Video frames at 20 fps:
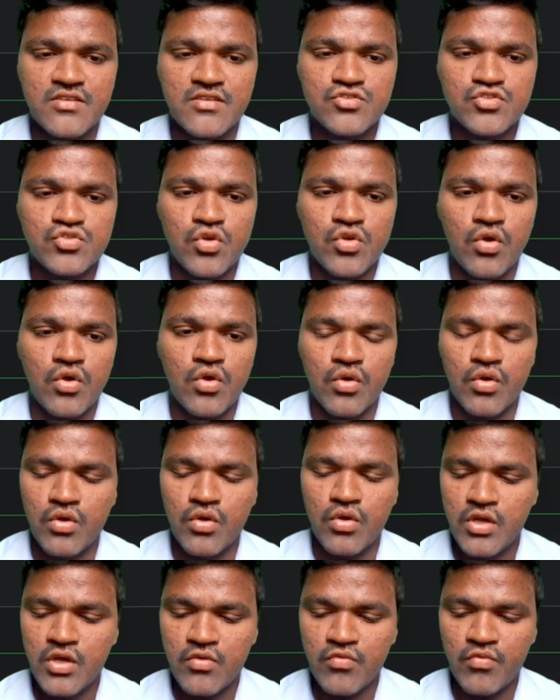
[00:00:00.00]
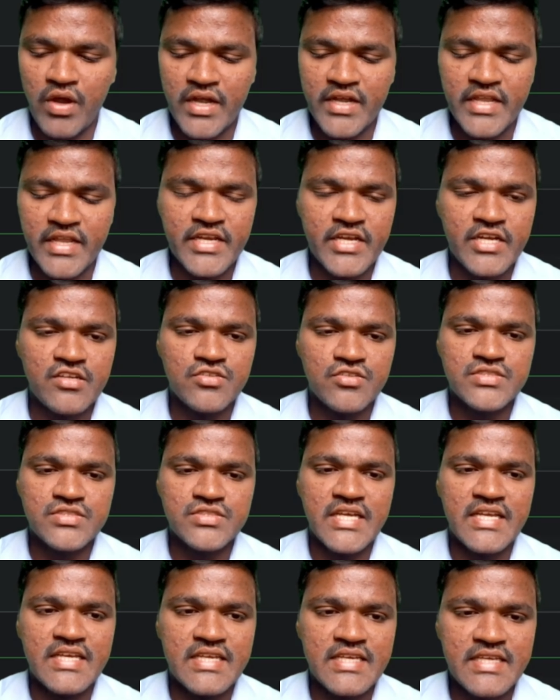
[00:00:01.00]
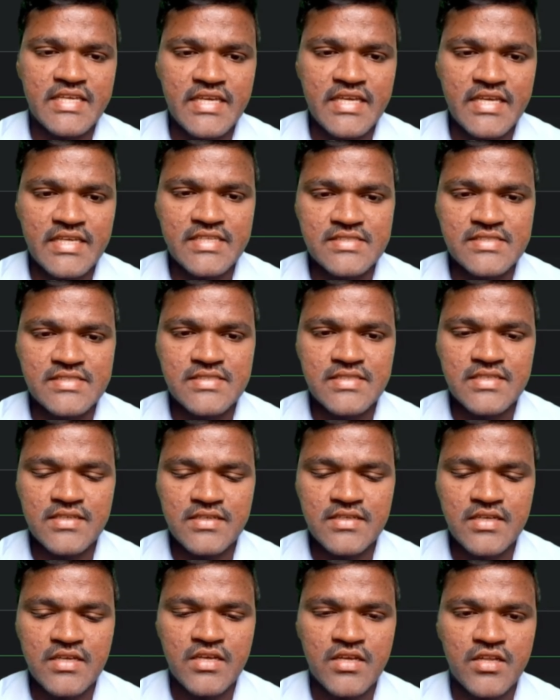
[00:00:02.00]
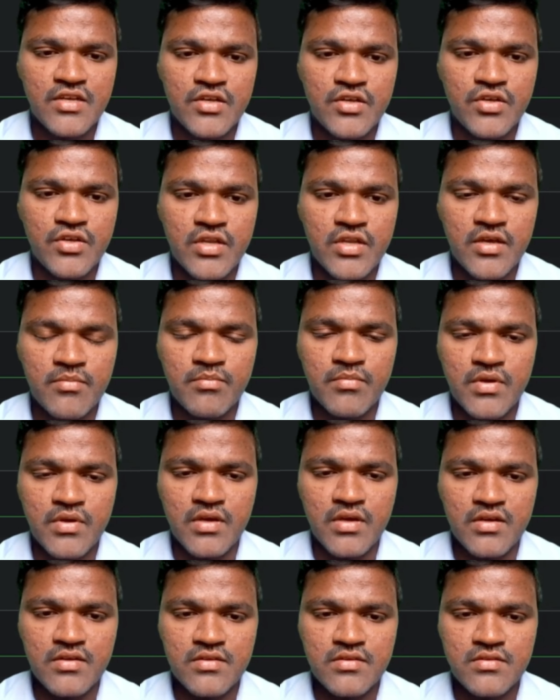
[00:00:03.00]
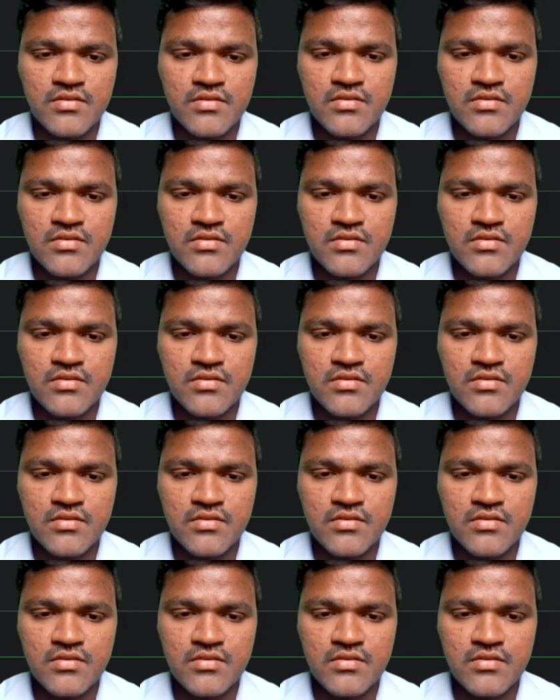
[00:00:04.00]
So what I need to check is number.